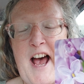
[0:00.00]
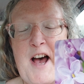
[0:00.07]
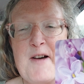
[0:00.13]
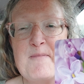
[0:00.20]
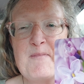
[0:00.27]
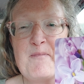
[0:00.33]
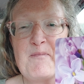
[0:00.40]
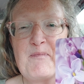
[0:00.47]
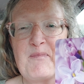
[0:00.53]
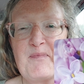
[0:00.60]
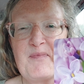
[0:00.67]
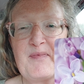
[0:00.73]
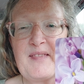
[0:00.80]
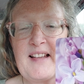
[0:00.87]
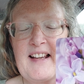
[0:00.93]
um,
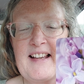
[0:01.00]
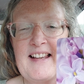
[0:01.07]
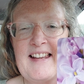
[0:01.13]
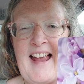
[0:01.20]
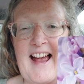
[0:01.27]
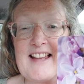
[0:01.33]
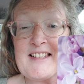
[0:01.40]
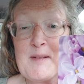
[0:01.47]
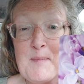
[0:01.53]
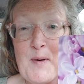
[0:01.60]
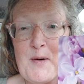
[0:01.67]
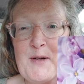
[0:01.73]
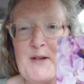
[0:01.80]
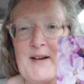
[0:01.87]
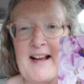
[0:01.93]
yeah
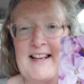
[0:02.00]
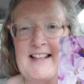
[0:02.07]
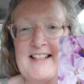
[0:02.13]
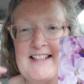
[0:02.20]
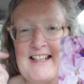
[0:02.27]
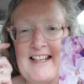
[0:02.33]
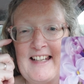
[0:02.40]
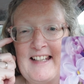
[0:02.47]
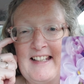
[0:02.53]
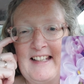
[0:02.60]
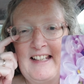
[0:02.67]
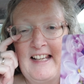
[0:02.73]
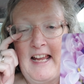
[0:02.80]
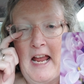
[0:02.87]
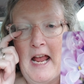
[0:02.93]
support your energy,
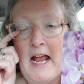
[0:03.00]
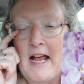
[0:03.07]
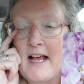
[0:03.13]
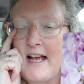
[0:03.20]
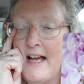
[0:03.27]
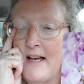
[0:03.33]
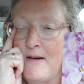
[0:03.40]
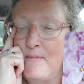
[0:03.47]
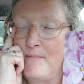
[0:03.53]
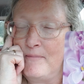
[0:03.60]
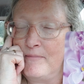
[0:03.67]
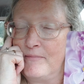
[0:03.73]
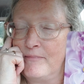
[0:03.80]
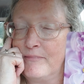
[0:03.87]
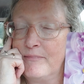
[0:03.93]

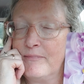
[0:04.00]
um,